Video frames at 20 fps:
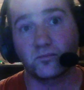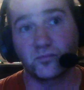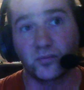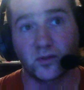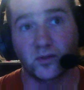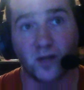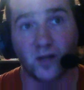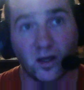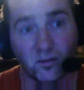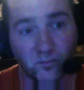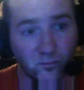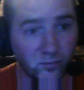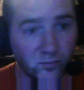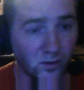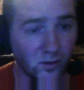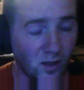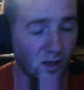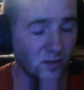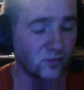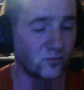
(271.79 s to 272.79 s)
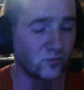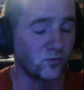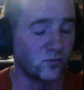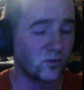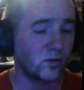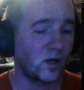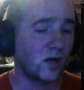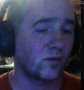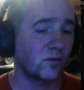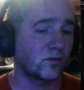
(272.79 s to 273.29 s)
Put out block a
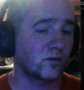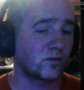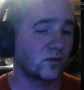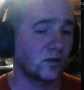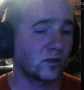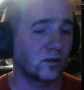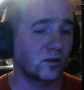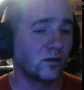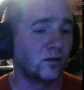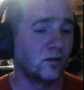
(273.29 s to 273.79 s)
4-hour thing.